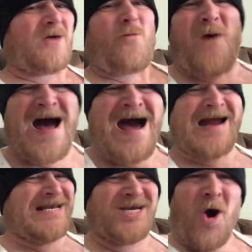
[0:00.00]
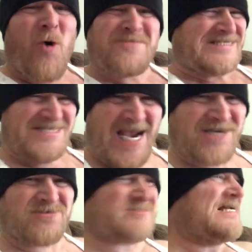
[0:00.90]
and wine and gold
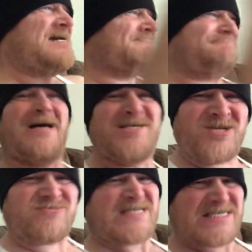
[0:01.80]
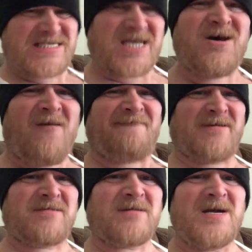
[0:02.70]
shekels, bundles of
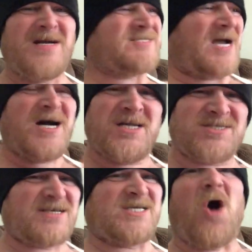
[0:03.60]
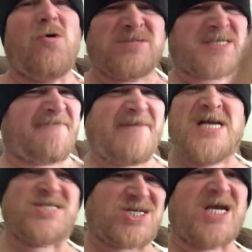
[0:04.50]
silver, tons of goats and
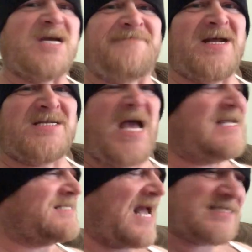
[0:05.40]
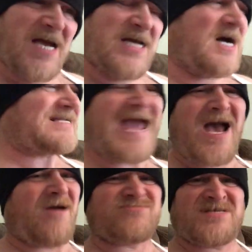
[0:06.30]
sheep and
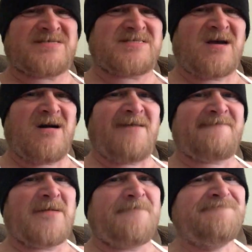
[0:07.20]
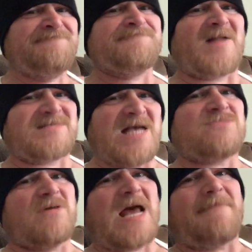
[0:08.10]
cows and stuff.
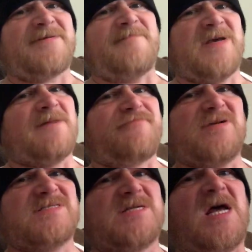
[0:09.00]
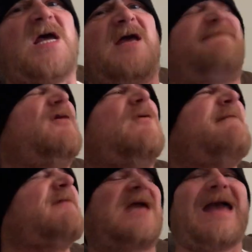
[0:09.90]
That's what happened to me in prison. If you
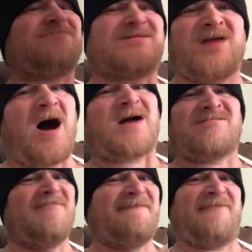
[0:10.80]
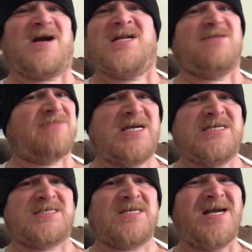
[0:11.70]
even came to talk to me for any
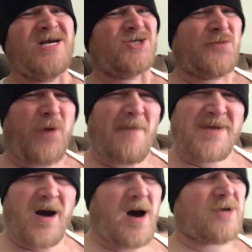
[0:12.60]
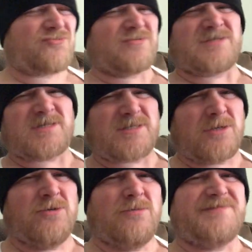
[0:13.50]
reason, you brought me hundreds of
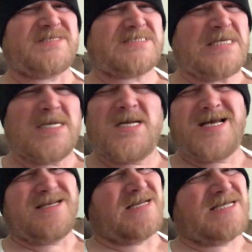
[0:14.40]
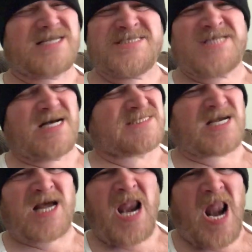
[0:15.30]
soups, at least a
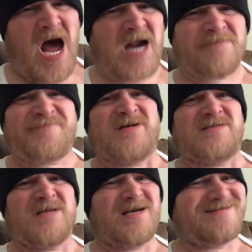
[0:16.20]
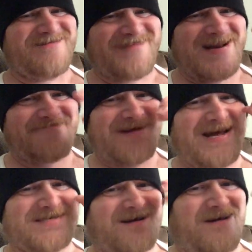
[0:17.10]
dozen Klonopin, a little bit of that
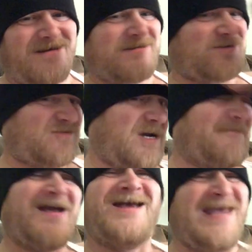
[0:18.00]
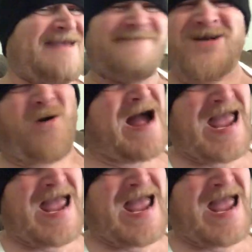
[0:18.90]
black tar. Straight up, even though I